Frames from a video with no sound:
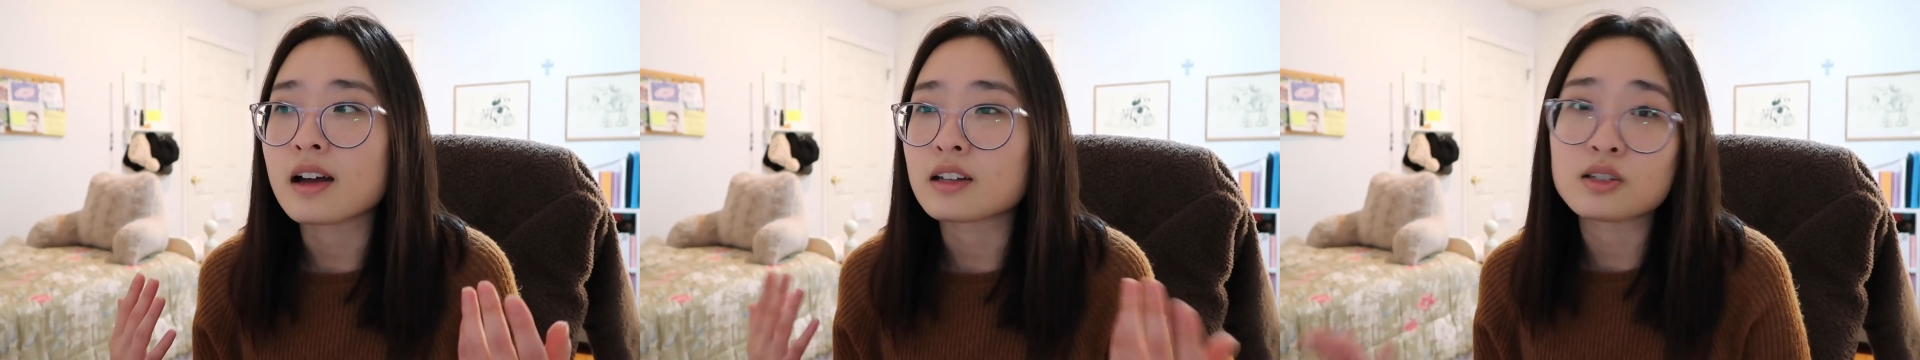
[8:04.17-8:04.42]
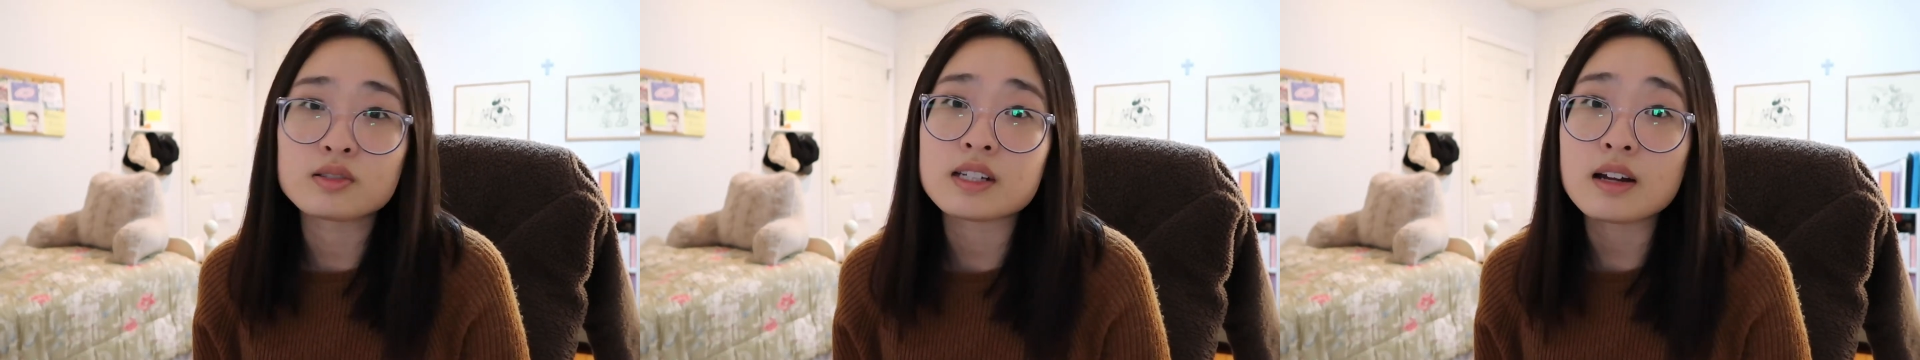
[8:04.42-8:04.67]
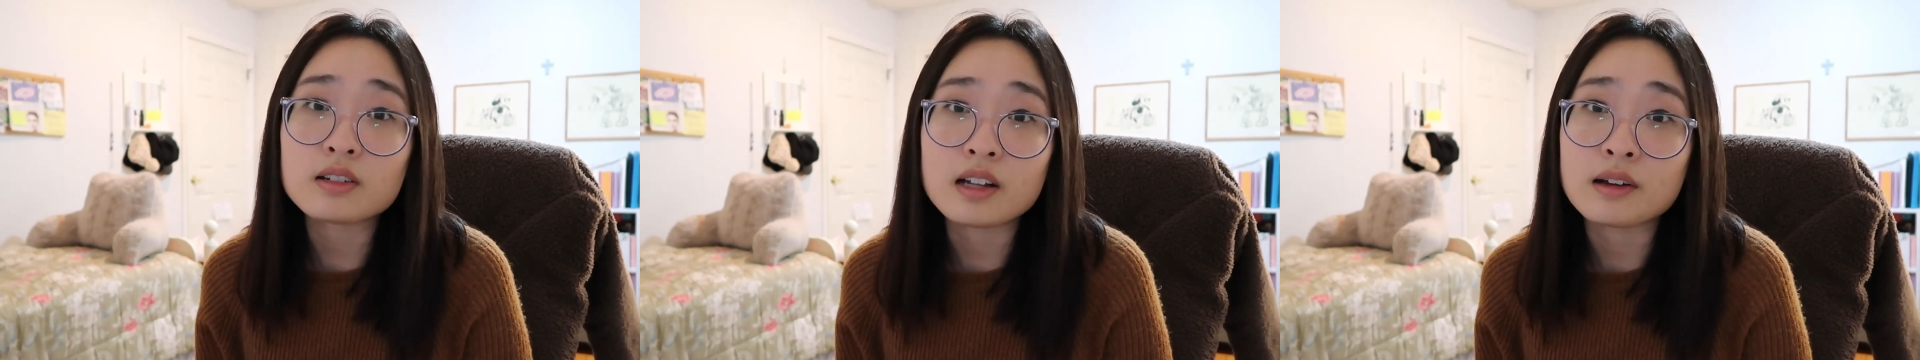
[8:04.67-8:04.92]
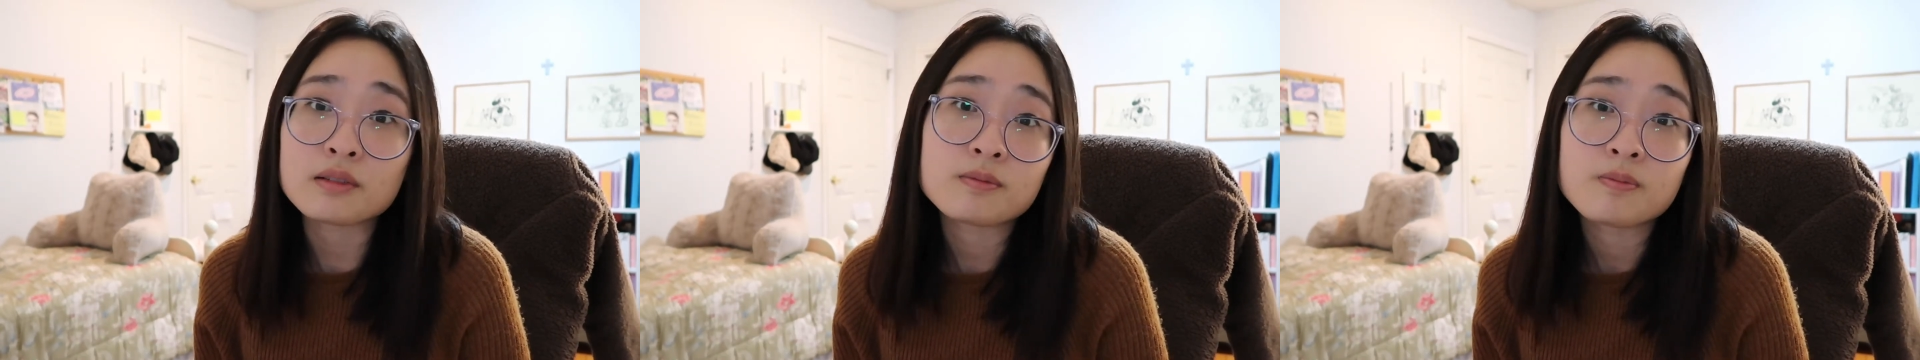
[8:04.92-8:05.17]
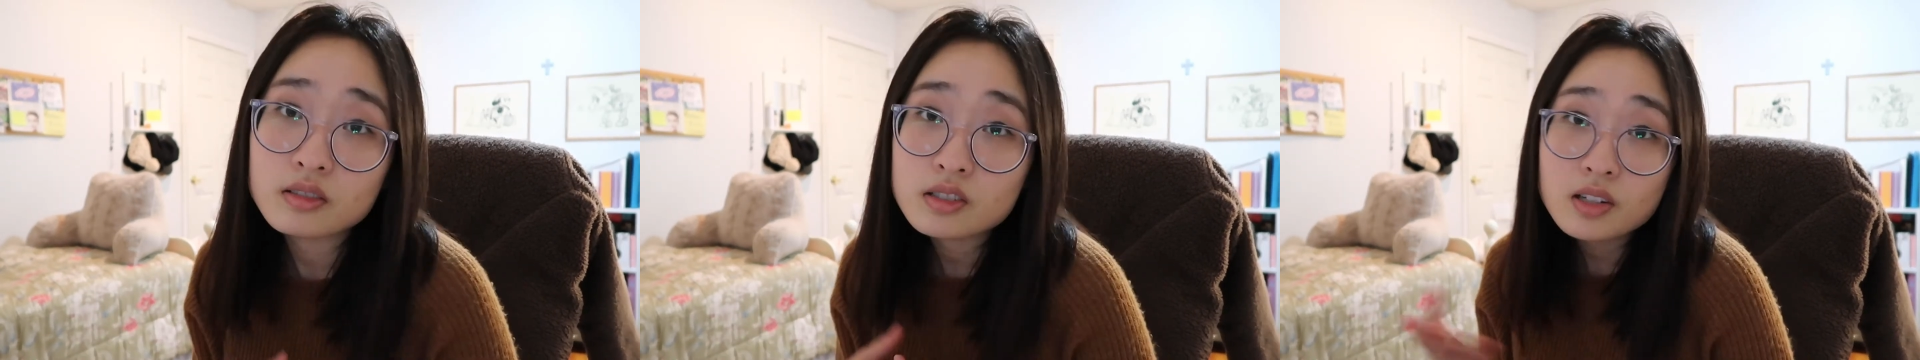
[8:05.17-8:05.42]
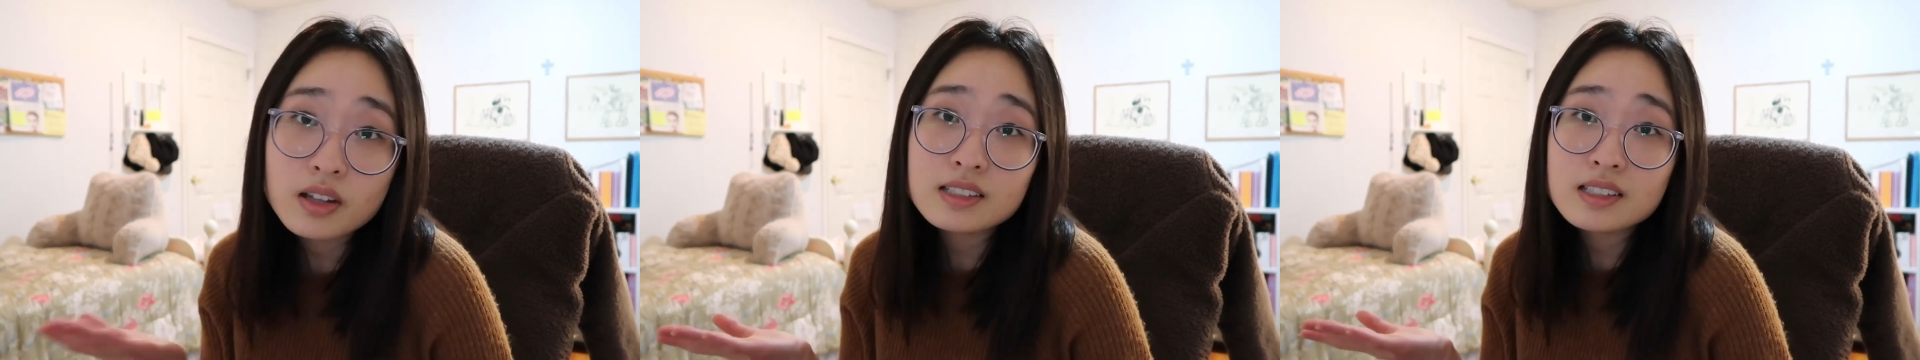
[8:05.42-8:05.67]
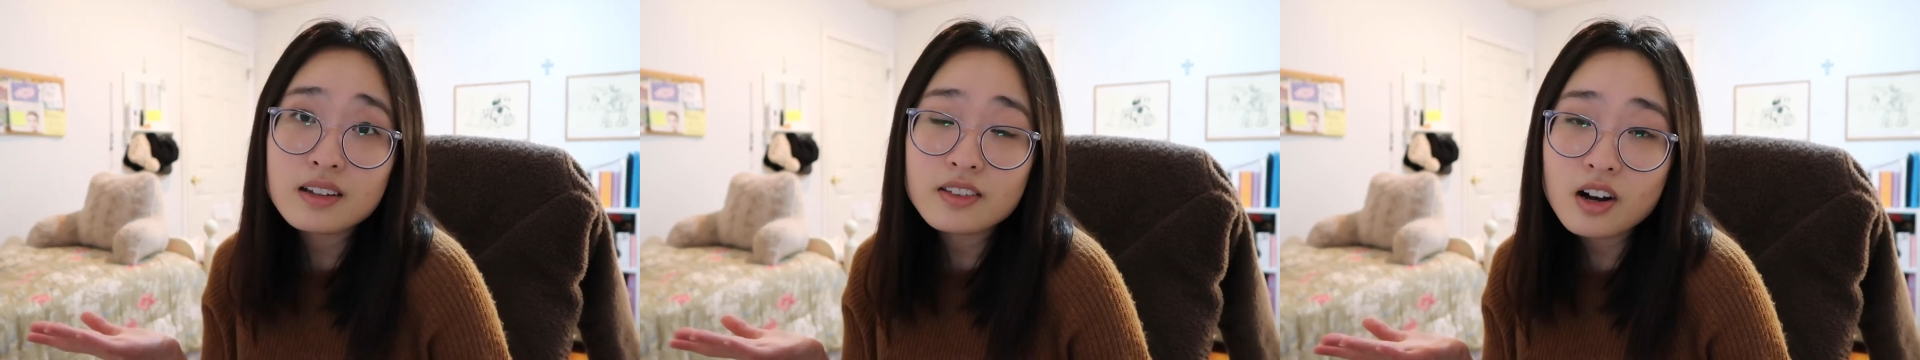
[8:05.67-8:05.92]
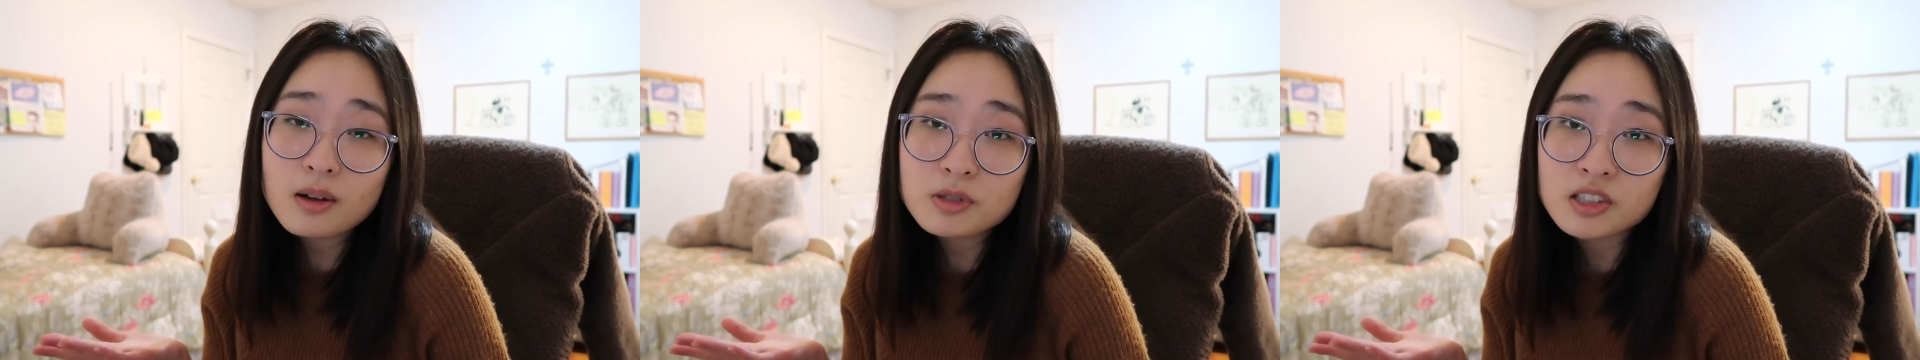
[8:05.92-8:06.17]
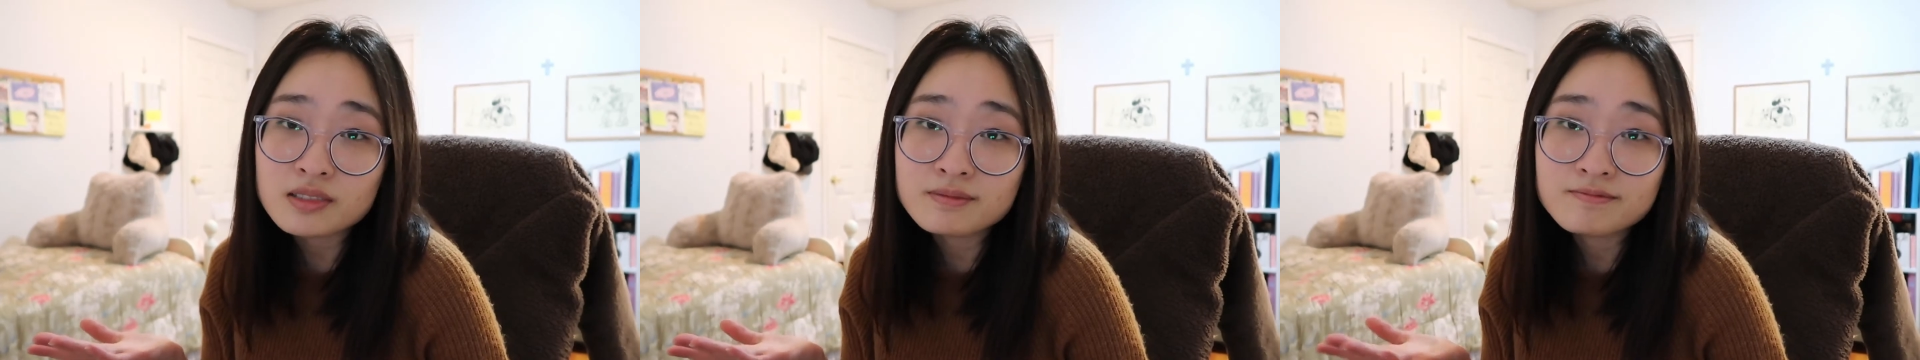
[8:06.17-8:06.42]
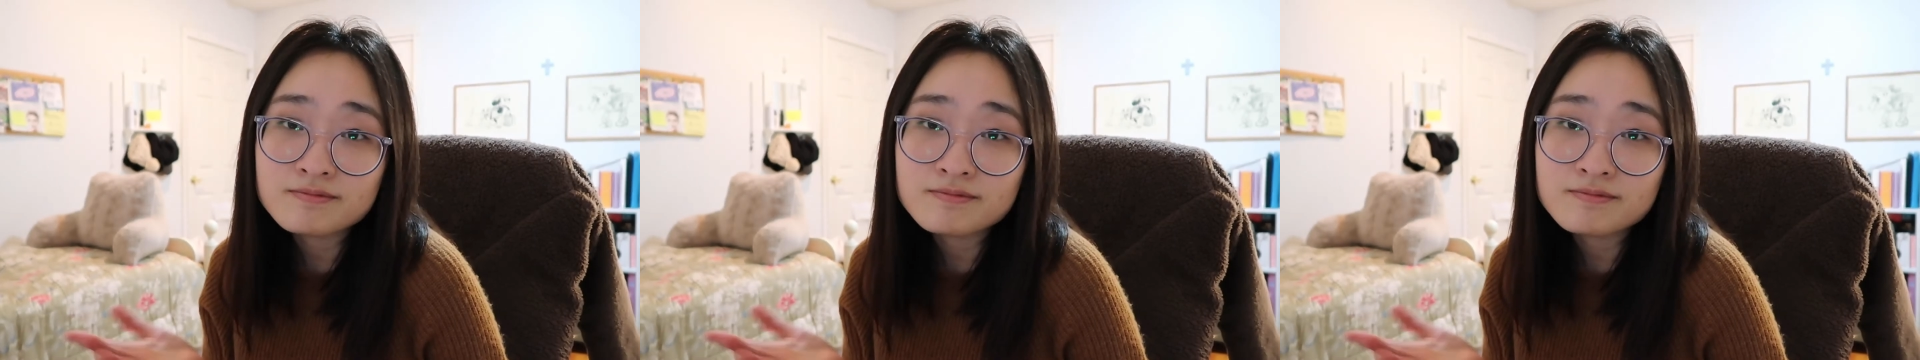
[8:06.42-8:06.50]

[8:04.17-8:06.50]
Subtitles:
use SoundCloud. So that's another option.